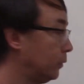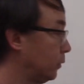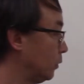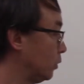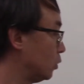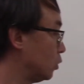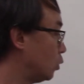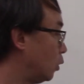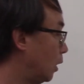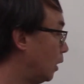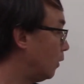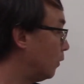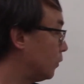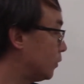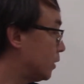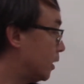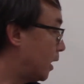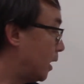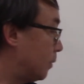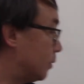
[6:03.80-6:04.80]
12
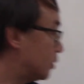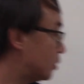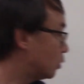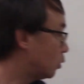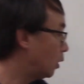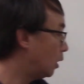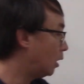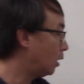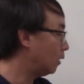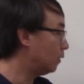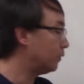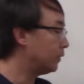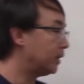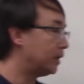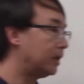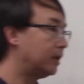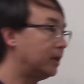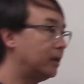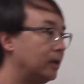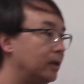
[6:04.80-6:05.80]
times 12
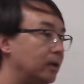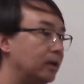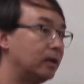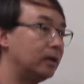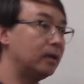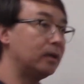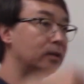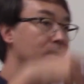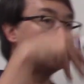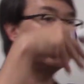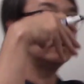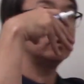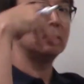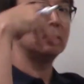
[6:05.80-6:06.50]
is,